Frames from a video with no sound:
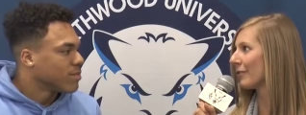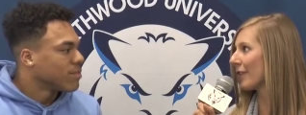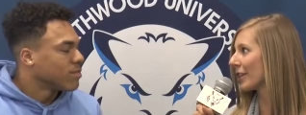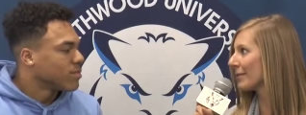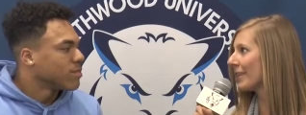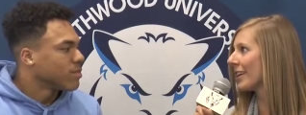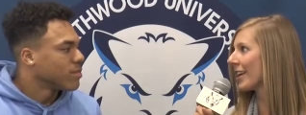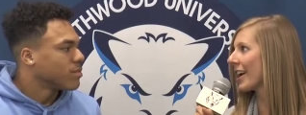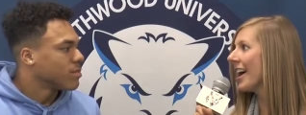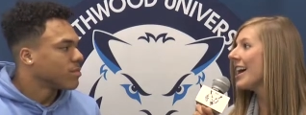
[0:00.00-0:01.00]
Speaker 1: freshman year,
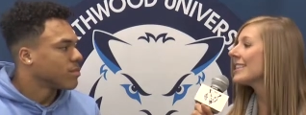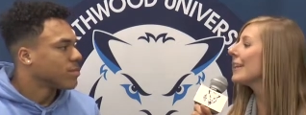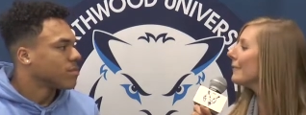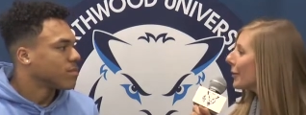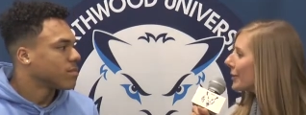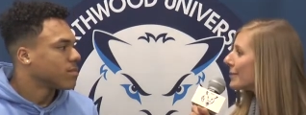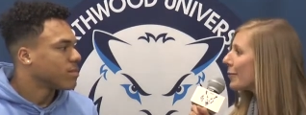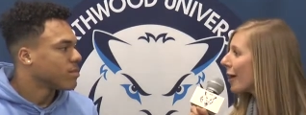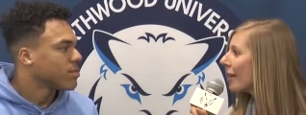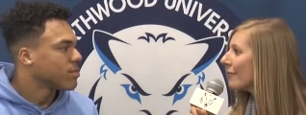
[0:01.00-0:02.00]
then focused more
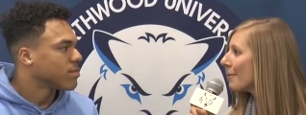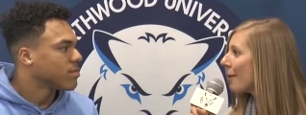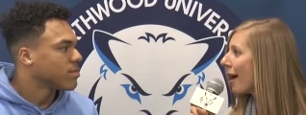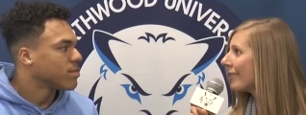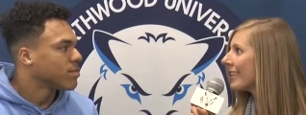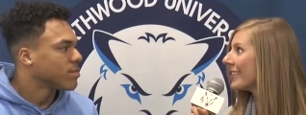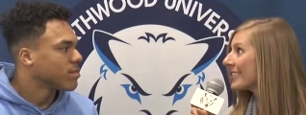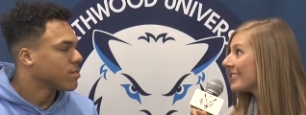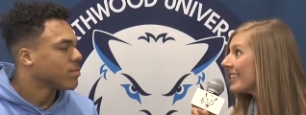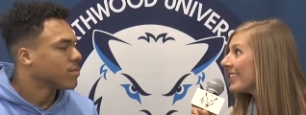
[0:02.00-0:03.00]
on football, and then your
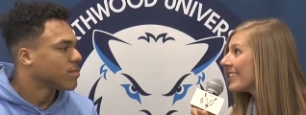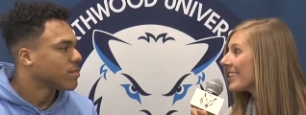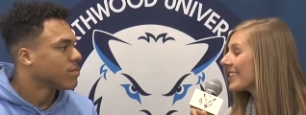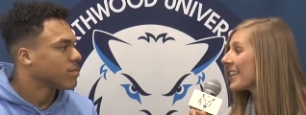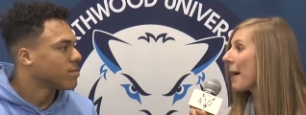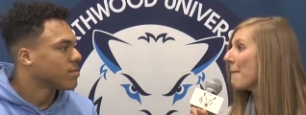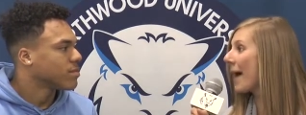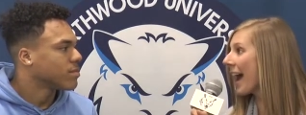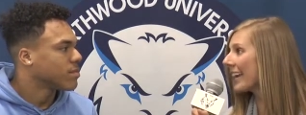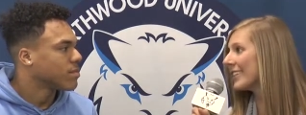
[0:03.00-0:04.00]
senior year got
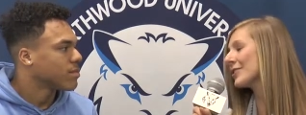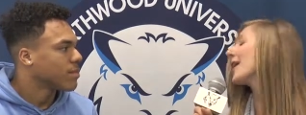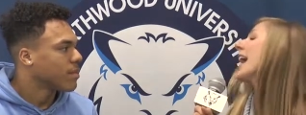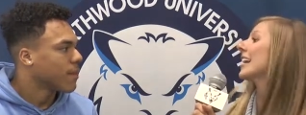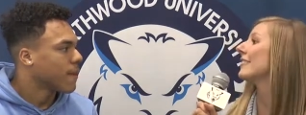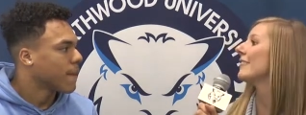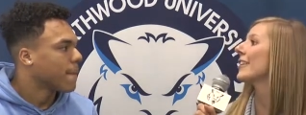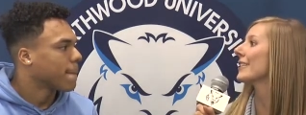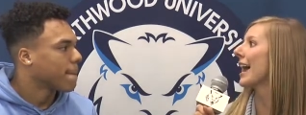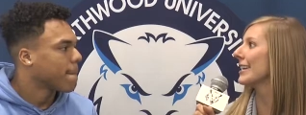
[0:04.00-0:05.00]
back into track and field
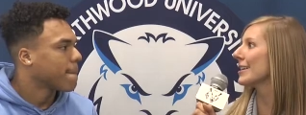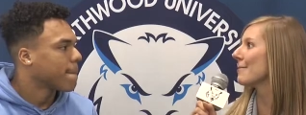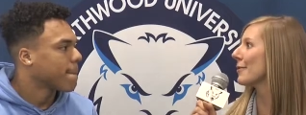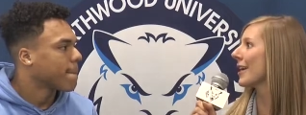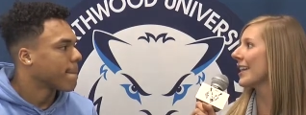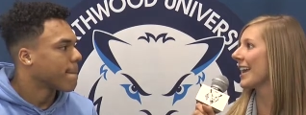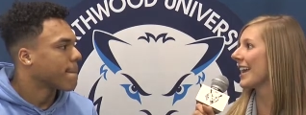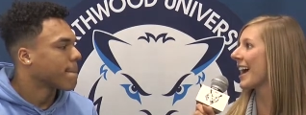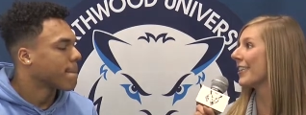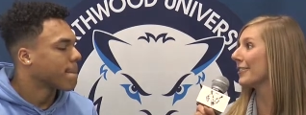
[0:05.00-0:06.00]
and ended up breaking
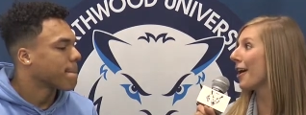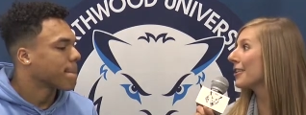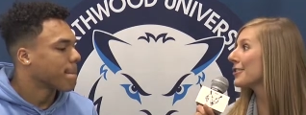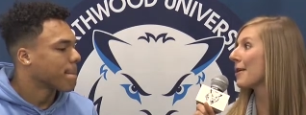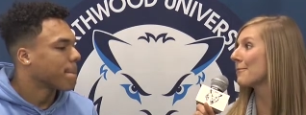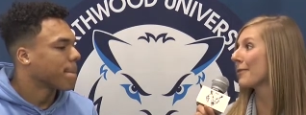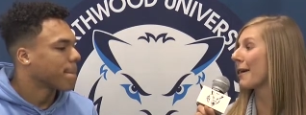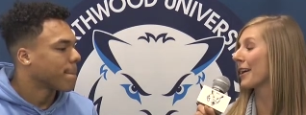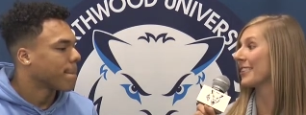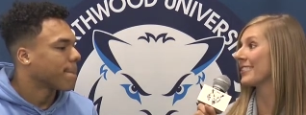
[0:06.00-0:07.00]
a long jump
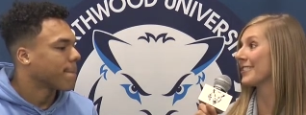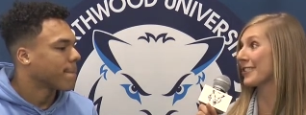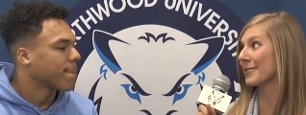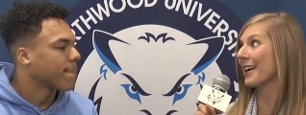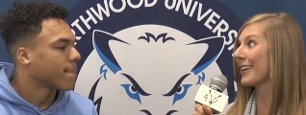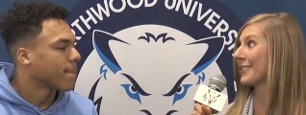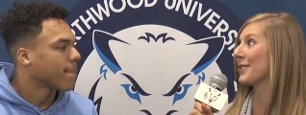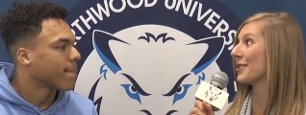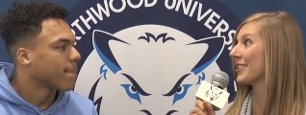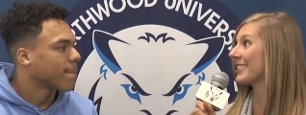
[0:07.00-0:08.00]
record. So you're the record
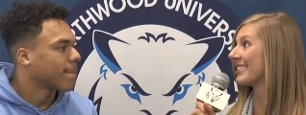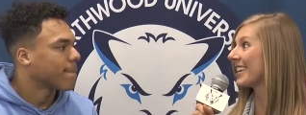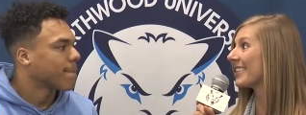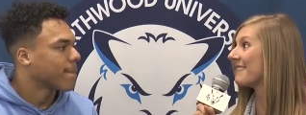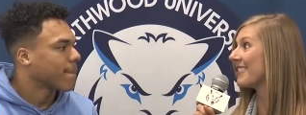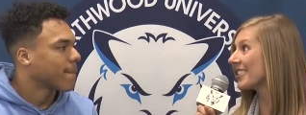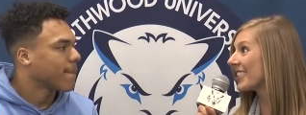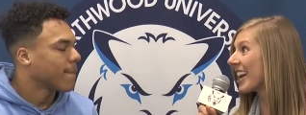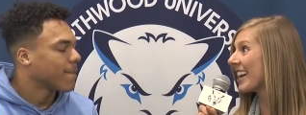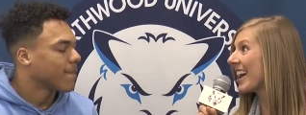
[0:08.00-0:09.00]
holder in the state of
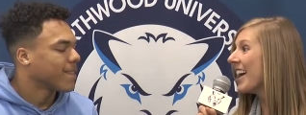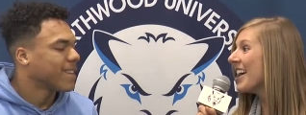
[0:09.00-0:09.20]
Michigan.